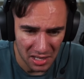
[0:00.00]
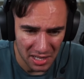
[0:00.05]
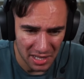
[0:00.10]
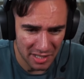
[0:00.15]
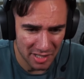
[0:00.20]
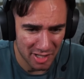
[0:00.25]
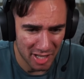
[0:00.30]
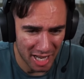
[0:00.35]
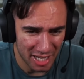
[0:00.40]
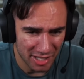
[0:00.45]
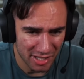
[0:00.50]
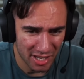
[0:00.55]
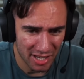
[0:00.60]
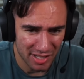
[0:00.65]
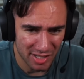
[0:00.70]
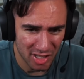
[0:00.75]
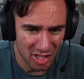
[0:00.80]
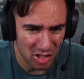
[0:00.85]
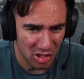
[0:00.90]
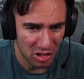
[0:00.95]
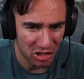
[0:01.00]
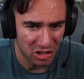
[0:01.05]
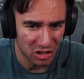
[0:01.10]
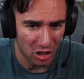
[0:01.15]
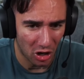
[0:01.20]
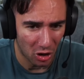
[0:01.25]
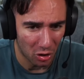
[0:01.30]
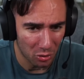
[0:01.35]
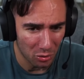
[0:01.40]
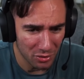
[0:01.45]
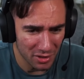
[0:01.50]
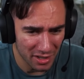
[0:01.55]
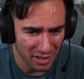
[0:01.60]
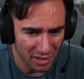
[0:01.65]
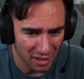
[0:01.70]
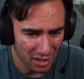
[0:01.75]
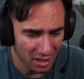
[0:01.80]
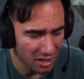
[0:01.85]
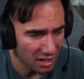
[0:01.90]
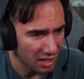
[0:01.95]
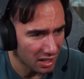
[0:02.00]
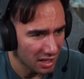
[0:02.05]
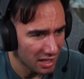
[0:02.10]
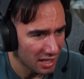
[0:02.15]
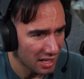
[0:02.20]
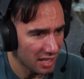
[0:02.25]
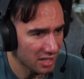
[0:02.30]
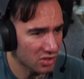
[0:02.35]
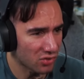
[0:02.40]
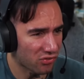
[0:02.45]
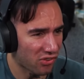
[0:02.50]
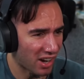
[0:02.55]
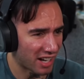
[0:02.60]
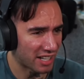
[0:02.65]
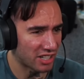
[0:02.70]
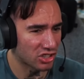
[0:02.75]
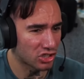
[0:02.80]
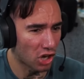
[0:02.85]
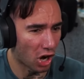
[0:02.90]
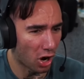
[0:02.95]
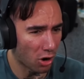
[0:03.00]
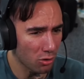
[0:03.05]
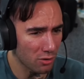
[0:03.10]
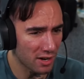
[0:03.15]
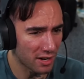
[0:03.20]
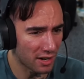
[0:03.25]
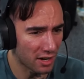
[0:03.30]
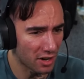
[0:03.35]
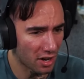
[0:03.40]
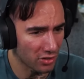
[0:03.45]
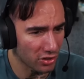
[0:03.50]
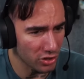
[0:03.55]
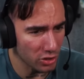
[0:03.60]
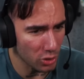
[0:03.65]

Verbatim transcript: Is that is this Gon? It's fucking Gon in another